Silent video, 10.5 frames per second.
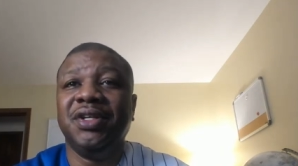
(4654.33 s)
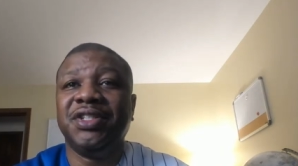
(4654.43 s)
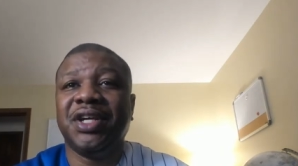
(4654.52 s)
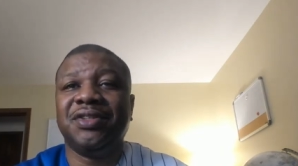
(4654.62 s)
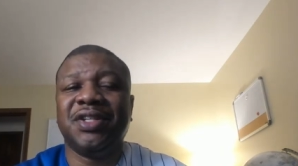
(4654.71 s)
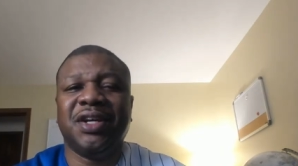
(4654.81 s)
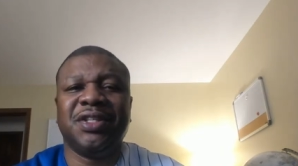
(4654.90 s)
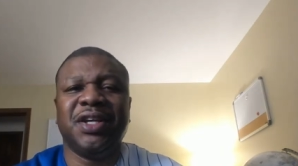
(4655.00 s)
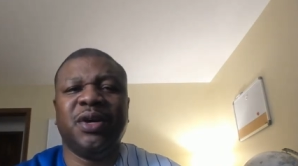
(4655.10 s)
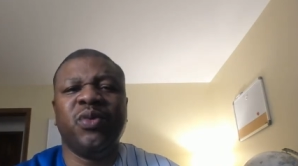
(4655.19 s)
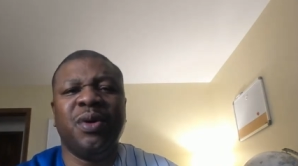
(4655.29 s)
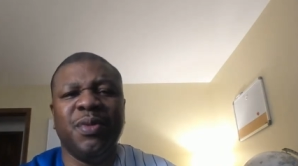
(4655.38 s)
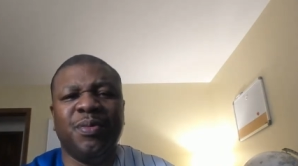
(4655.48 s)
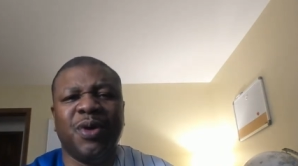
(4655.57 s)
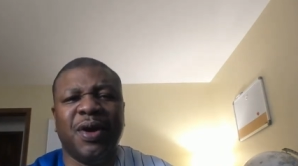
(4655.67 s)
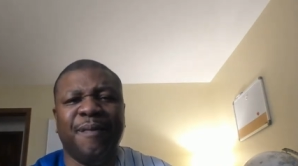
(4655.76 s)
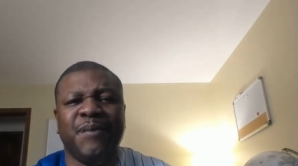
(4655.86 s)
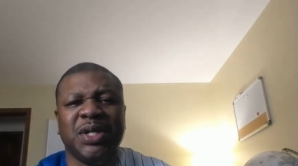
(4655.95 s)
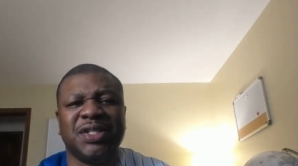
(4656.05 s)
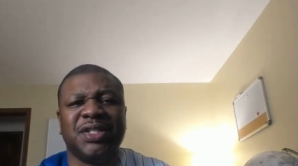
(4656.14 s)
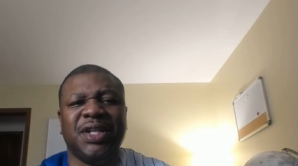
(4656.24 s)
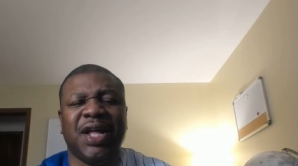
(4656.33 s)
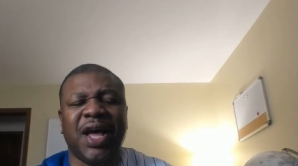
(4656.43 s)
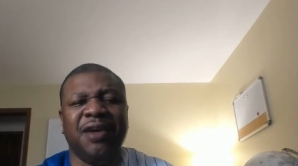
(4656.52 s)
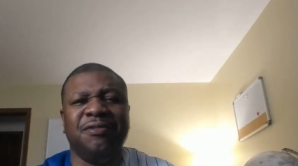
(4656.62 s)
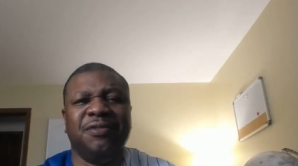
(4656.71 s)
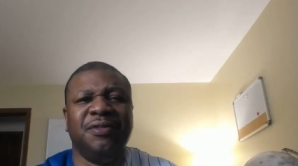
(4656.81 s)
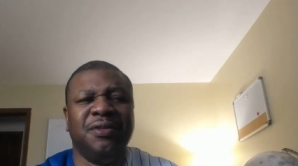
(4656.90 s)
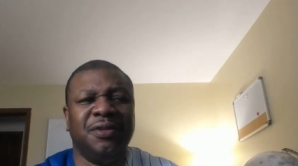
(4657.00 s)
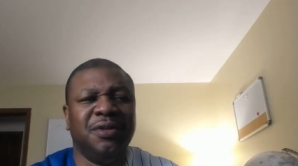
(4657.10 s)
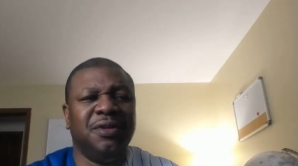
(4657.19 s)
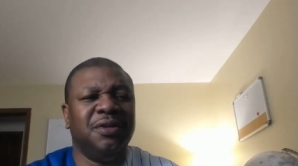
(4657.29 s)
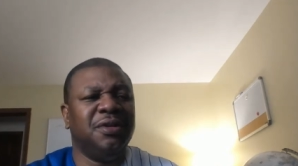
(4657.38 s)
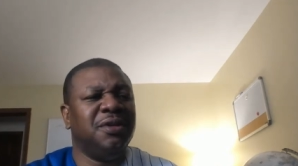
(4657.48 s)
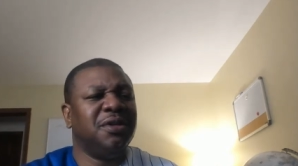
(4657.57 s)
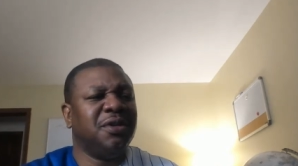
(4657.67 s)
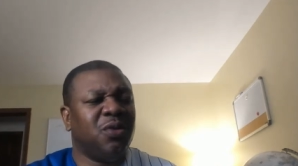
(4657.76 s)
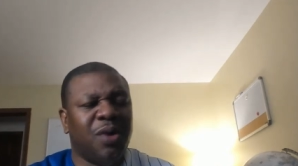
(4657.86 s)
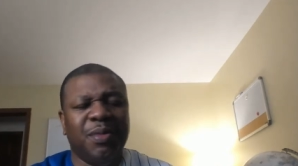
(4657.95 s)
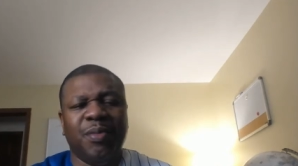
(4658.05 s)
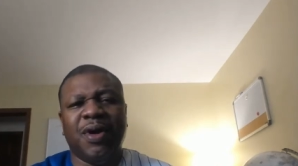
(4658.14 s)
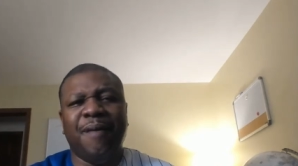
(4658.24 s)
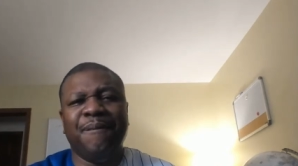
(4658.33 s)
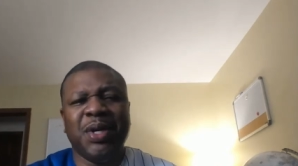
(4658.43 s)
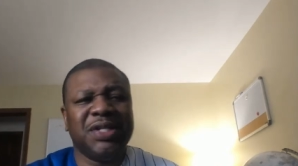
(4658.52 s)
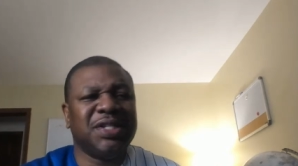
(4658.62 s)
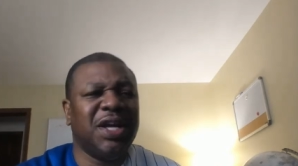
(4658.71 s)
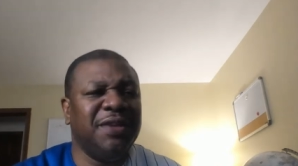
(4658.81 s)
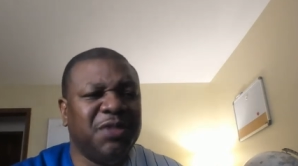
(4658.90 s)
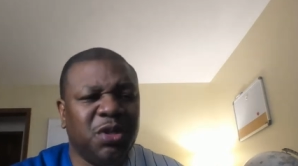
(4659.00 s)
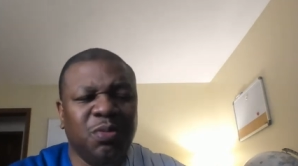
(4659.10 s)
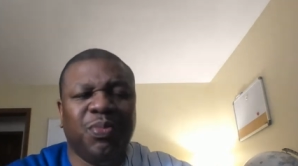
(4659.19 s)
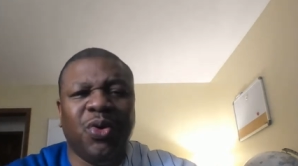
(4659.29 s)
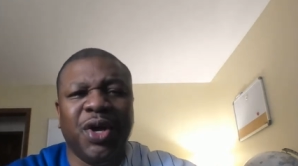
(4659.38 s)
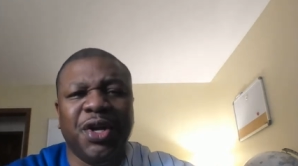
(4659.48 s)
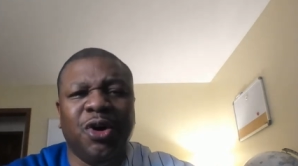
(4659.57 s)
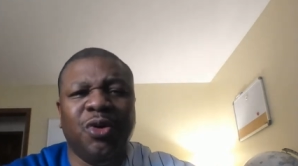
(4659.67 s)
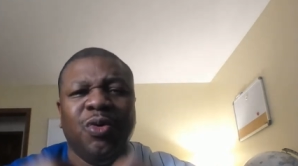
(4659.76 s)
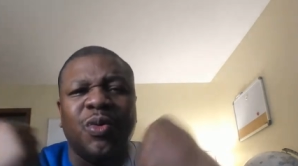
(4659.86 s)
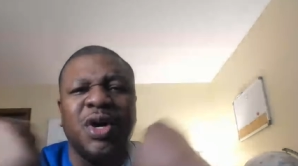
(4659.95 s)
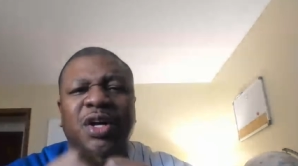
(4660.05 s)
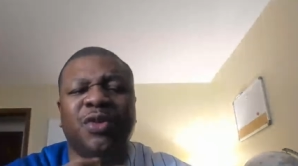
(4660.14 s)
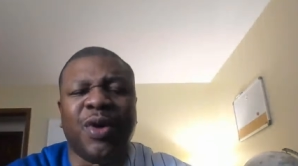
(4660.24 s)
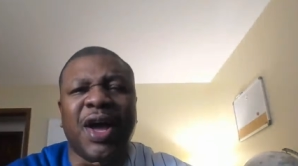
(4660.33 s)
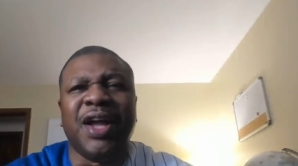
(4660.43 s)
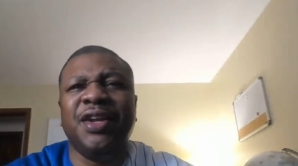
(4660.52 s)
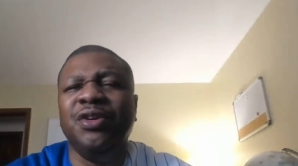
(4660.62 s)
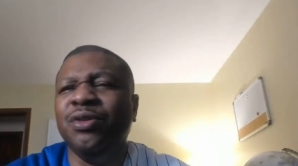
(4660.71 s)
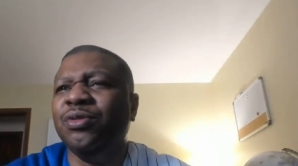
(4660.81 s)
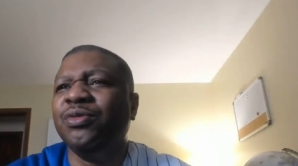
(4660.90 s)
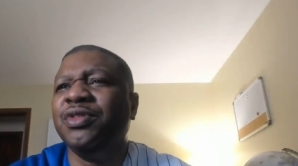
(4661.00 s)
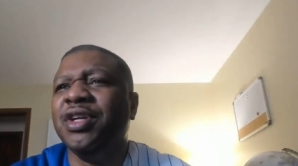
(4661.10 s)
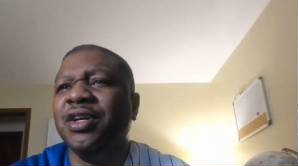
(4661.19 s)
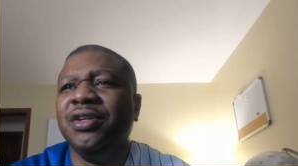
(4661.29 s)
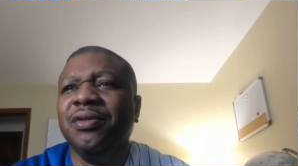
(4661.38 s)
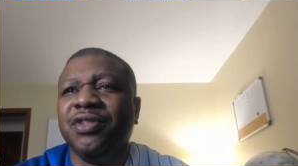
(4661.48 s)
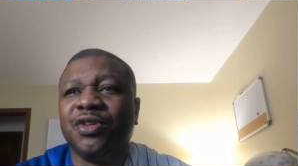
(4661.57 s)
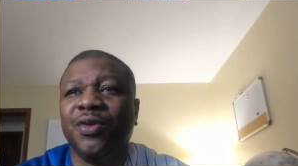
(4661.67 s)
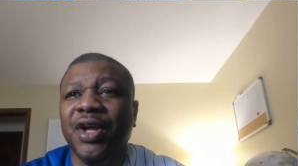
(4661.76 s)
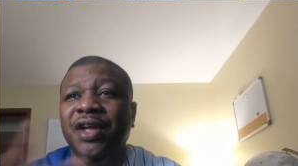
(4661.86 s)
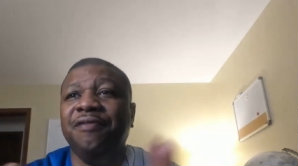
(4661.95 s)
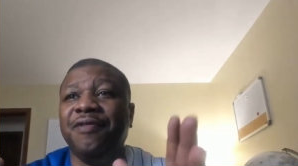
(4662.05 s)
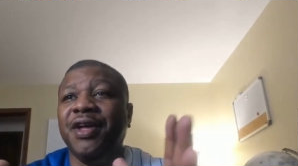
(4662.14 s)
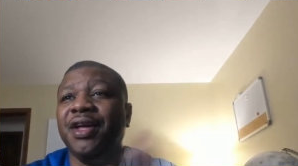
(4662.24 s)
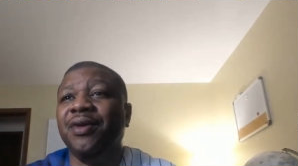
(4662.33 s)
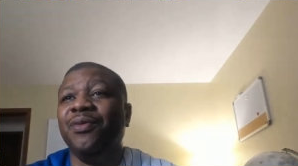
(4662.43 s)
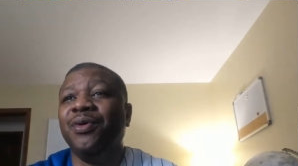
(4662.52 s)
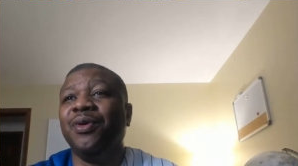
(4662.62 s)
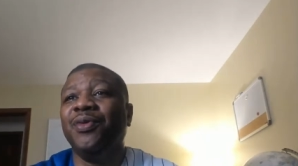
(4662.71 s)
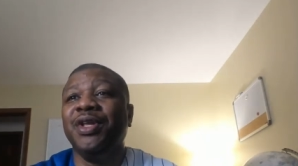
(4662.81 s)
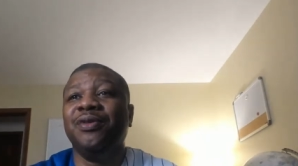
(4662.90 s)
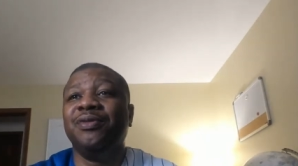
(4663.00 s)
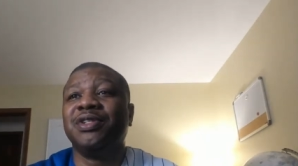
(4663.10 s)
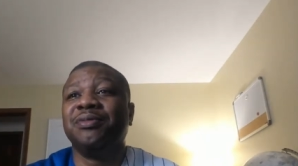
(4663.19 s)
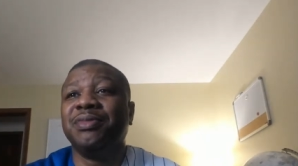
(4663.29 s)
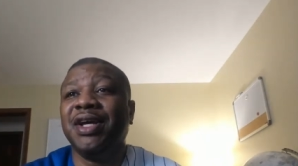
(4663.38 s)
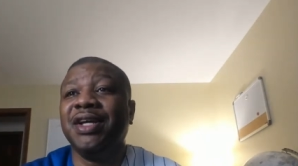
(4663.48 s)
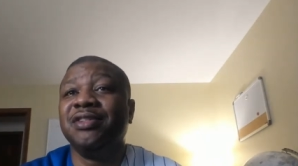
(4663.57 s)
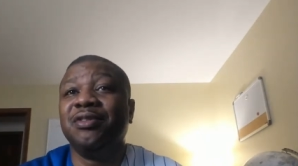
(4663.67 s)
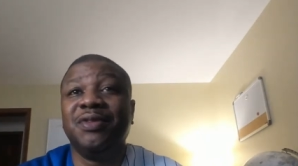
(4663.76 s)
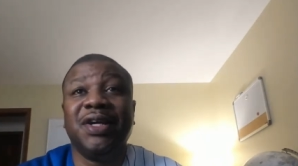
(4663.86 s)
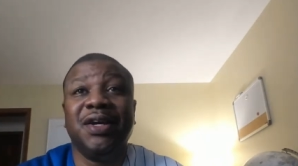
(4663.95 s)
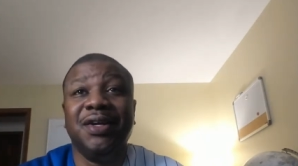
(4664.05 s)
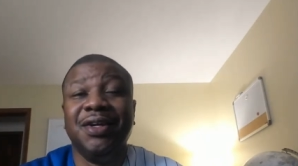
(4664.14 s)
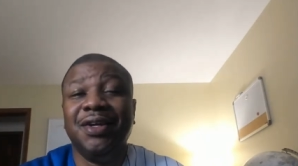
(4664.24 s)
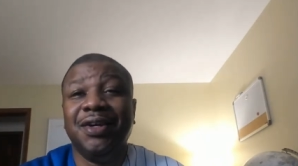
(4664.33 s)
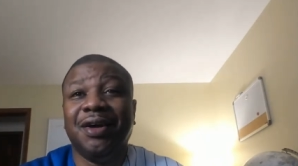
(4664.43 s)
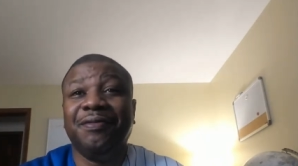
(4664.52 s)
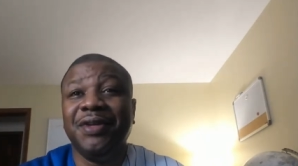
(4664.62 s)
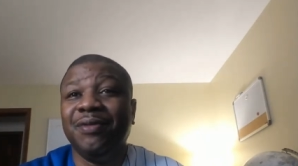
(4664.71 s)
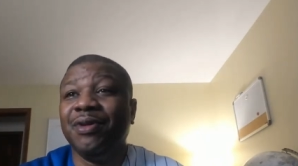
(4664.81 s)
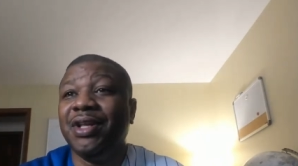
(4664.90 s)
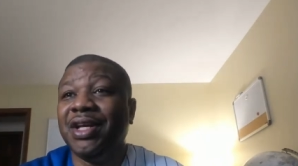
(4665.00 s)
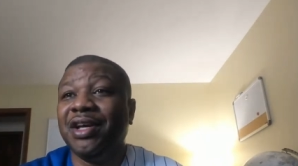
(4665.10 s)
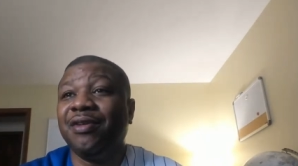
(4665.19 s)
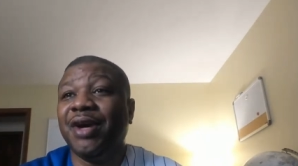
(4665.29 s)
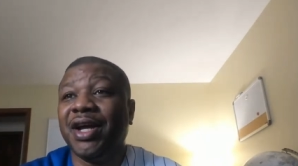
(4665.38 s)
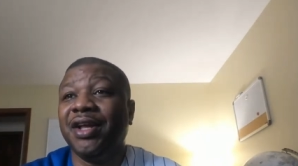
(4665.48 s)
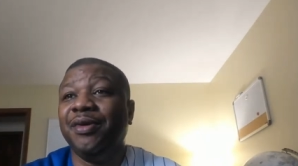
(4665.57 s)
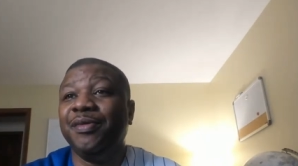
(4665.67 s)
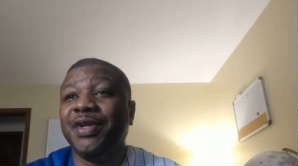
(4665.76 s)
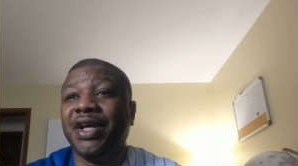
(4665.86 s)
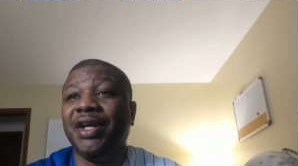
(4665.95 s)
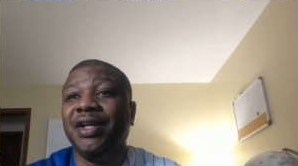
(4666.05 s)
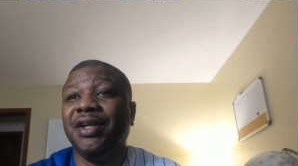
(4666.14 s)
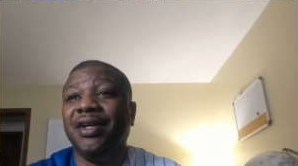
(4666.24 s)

Shouts out to that Kwame Brown Bust Life. Kwame Brown Bust Life 2.0, One Crack News, Screen Fiend. Well, we doing some things over there. I'm finna really get cracking over that